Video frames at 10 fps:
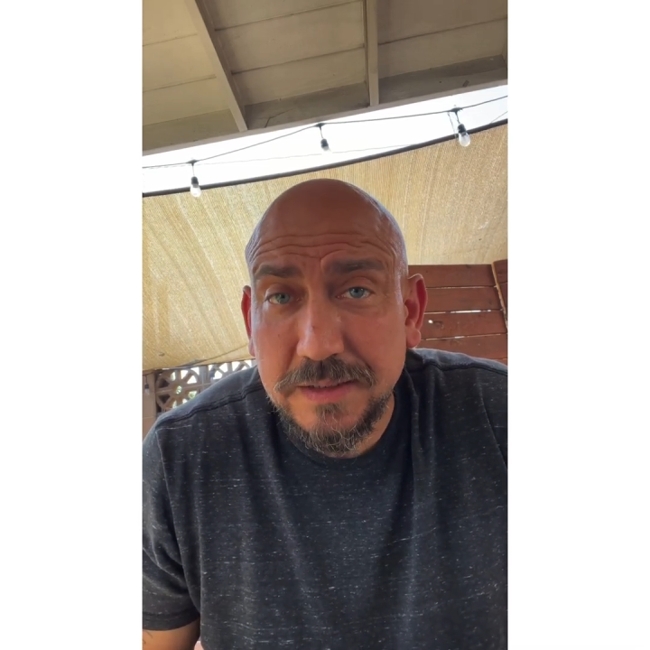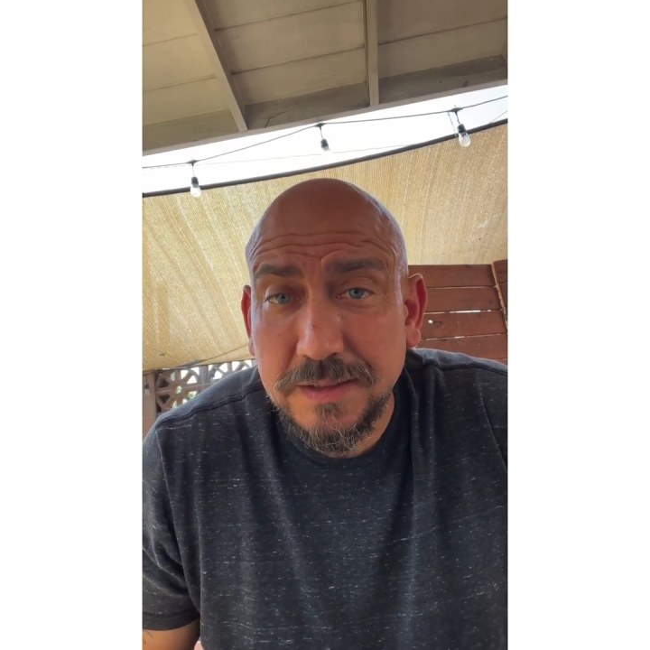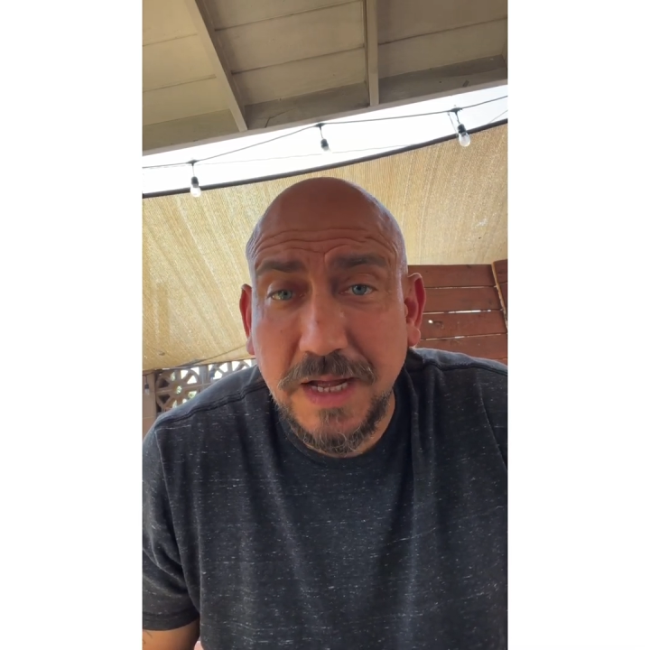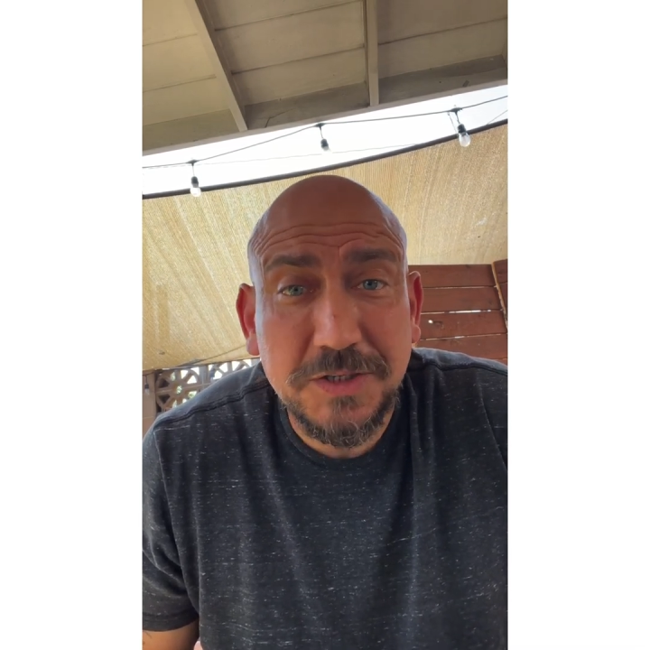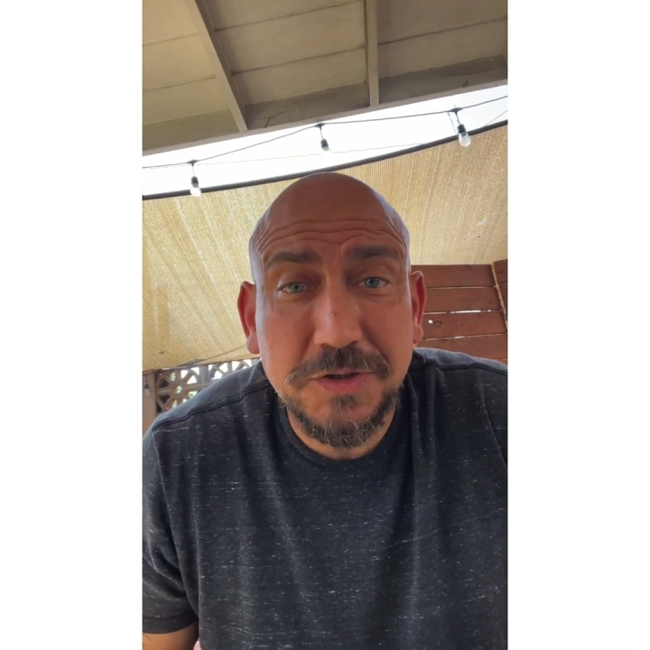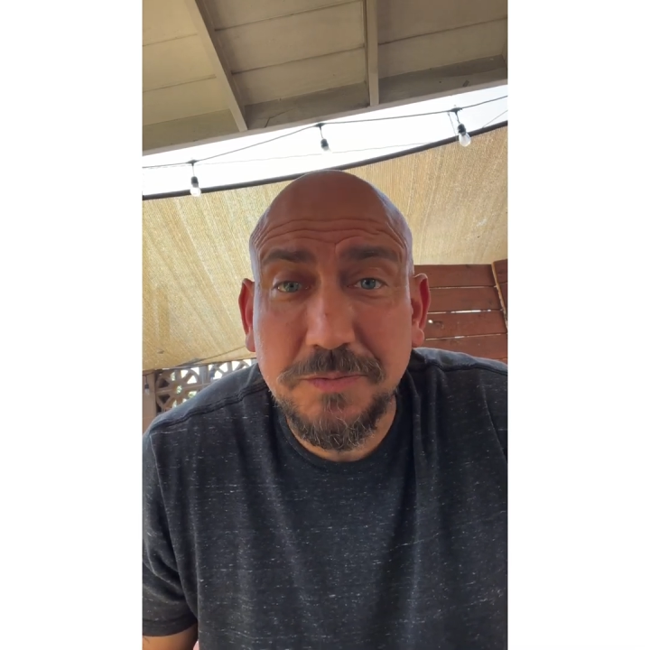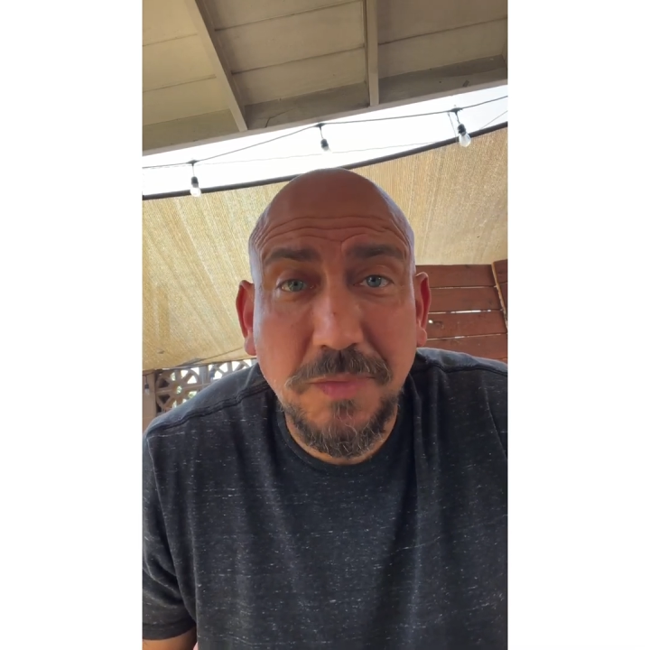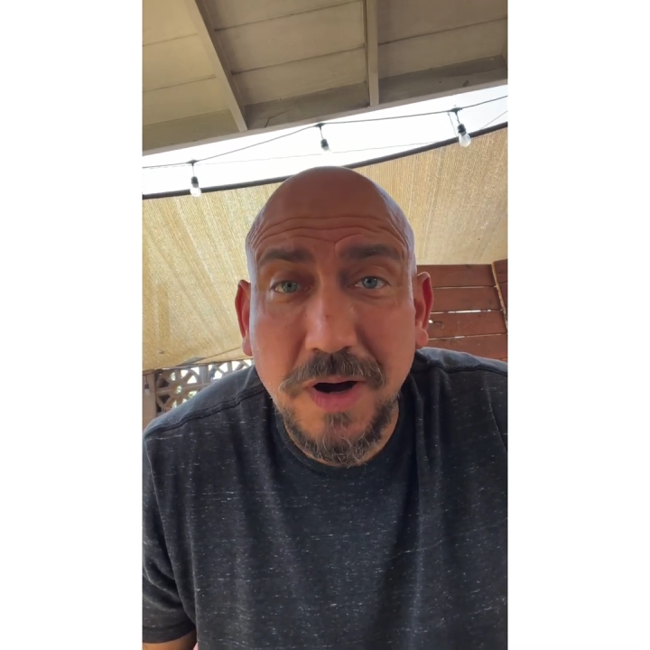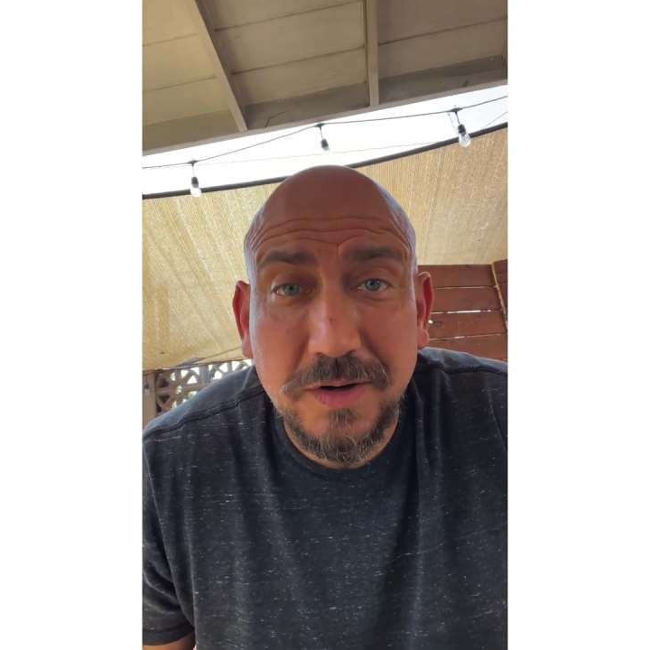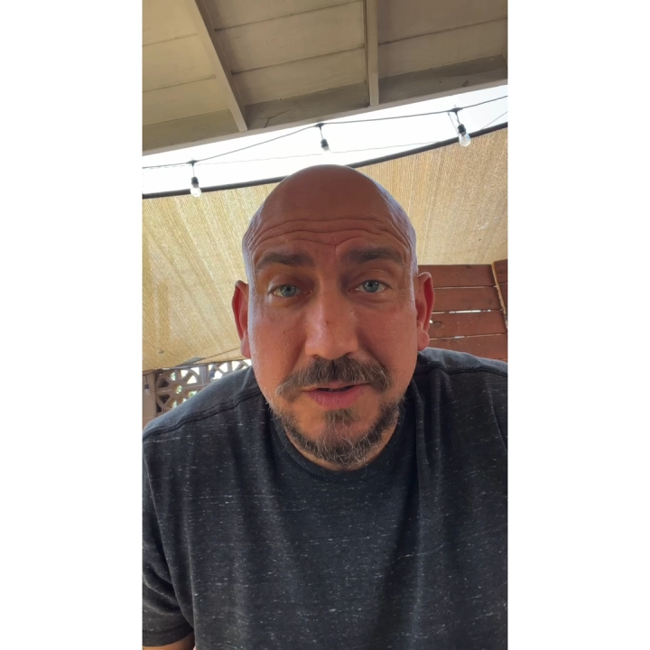not to
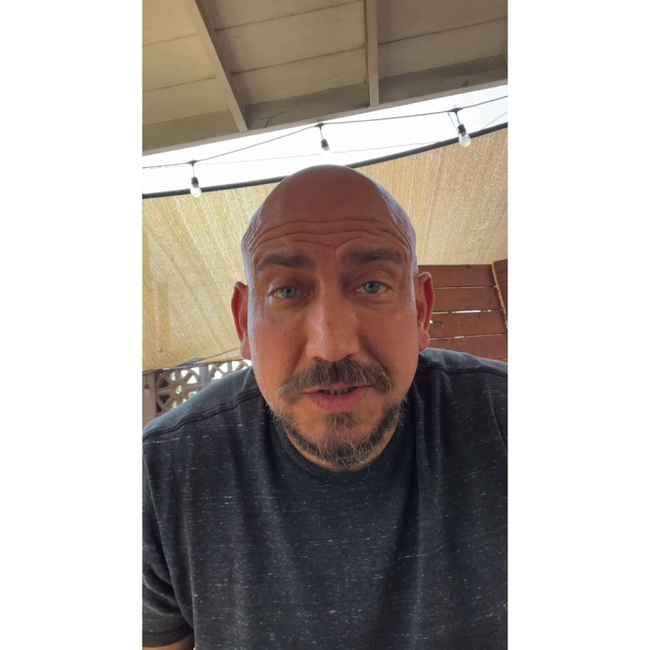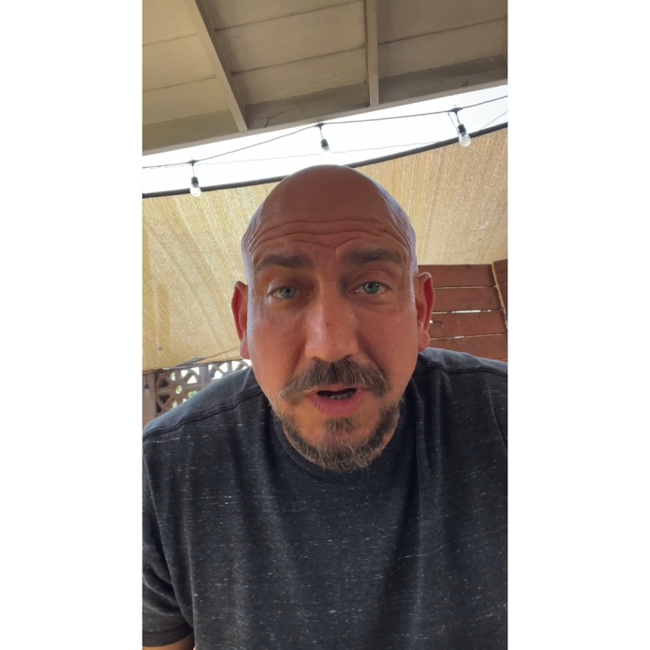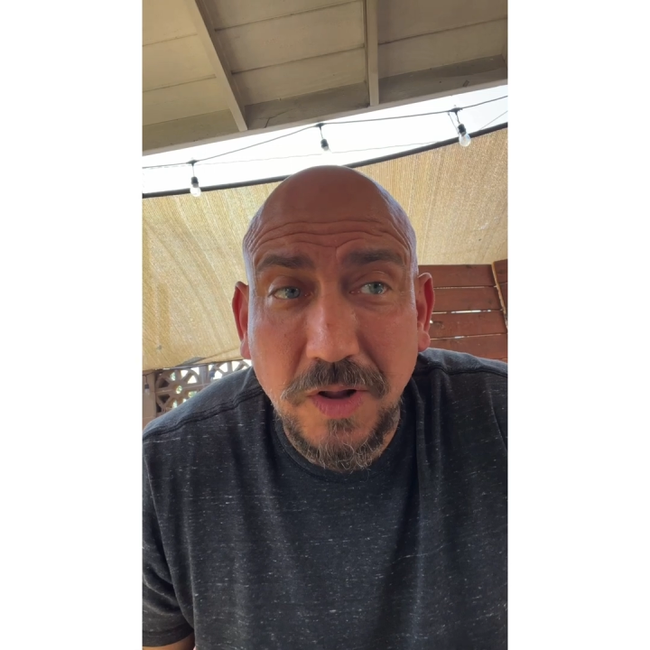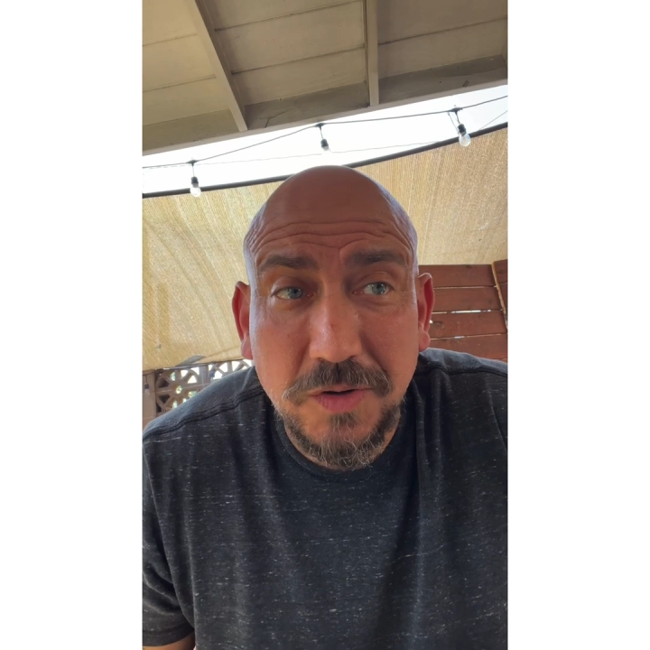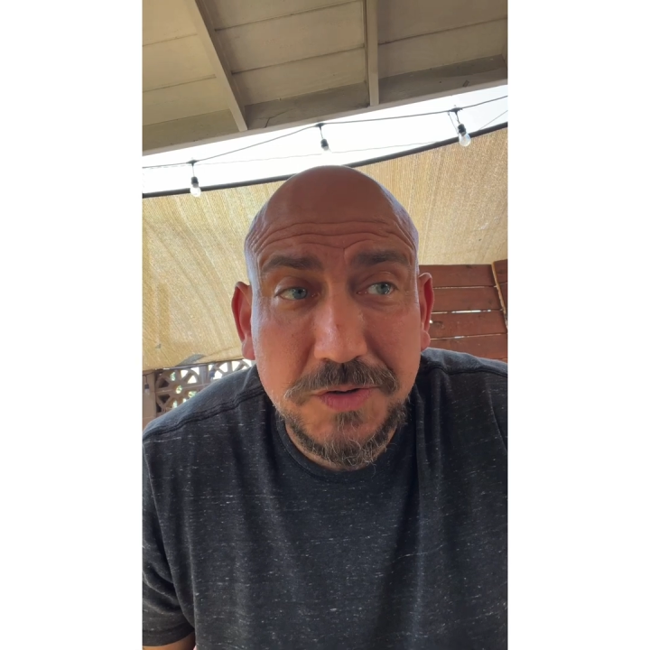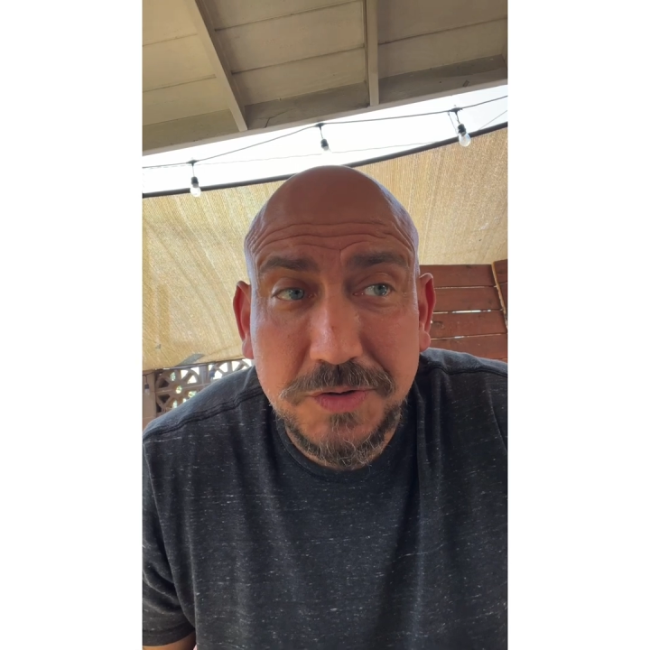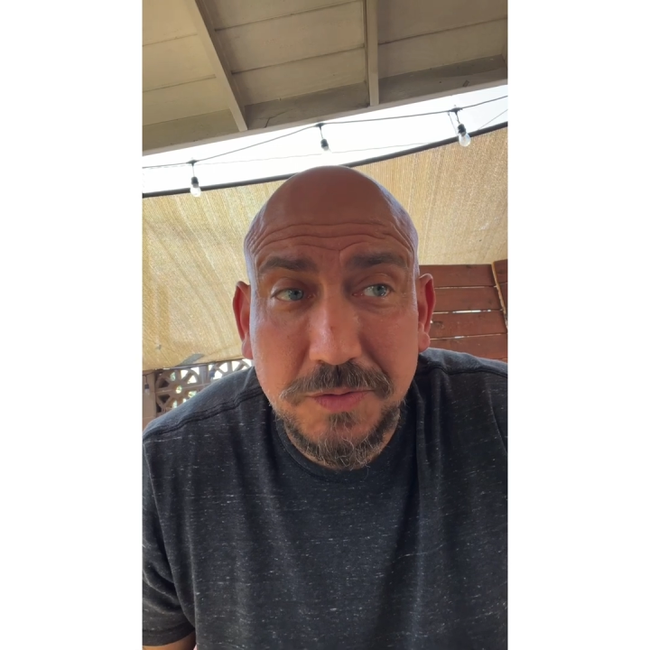modern scholars